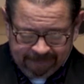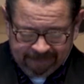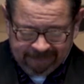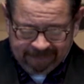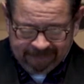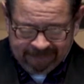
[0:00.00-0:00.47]

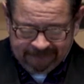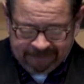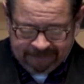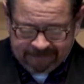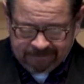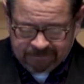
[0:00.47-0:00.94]

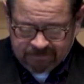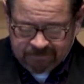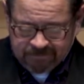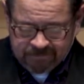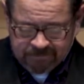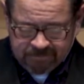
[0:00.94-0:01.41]

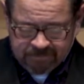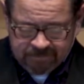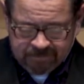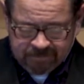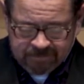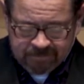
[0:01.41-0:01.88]

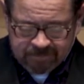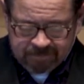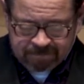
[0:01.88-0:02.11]
(silence)